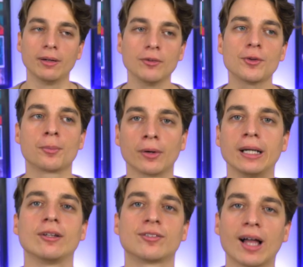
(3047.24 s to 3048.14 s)
And it was a
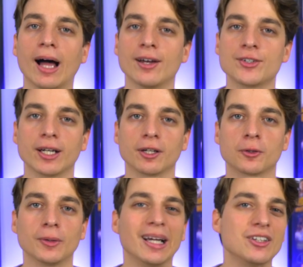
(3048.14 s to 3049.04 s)
pretty astonishing
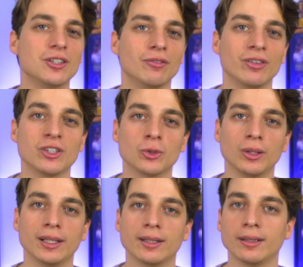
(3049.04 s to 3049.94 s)
creation
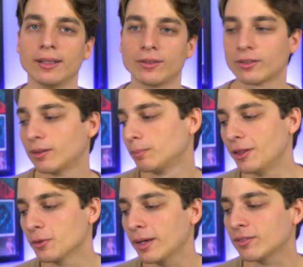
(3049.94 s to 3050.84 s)
visually, at least.
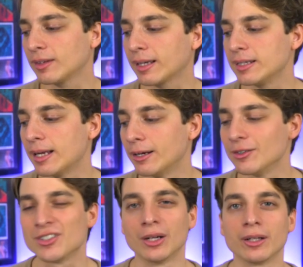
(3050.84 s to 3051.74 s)
And the rest of the
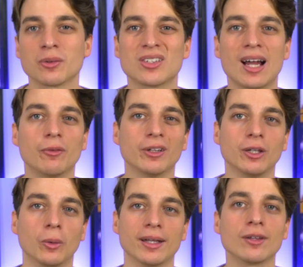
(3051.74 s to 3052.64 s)
contenders, you know, there was not
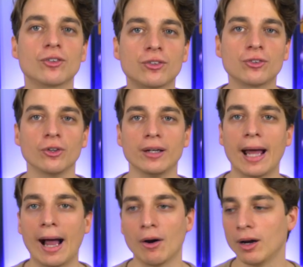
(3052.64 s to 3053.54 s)
really one that stood
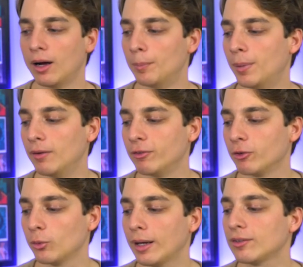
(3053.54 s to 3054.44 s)
out above
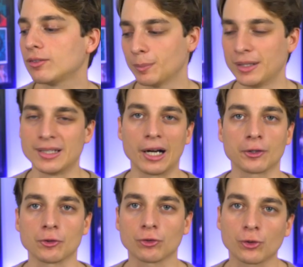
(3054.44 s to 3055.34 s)
the rest. I mean,
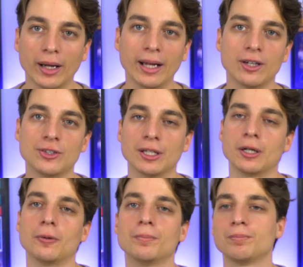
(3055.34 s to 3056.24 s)
Doctor Strange, you
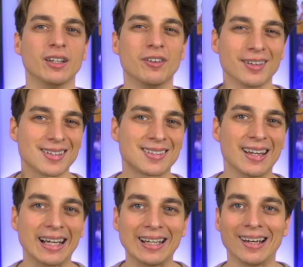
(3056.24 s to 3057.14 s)
know, you have all the
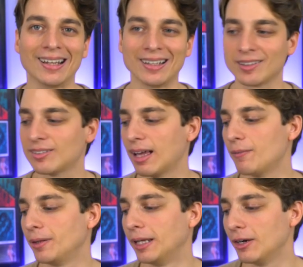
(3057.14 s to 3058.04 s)
psychedelic
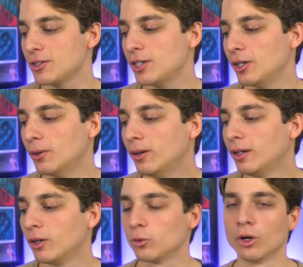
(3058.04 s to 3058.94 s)
stuff in there too.
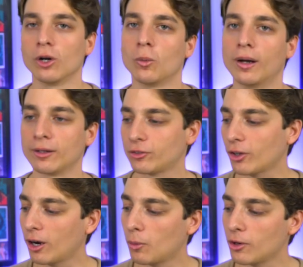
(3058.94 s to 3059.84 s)
Rogue One,
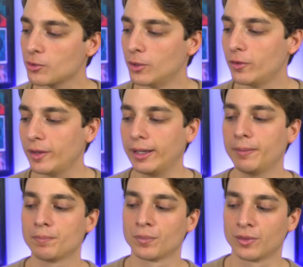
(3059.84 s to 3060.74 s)
Star Wars movie.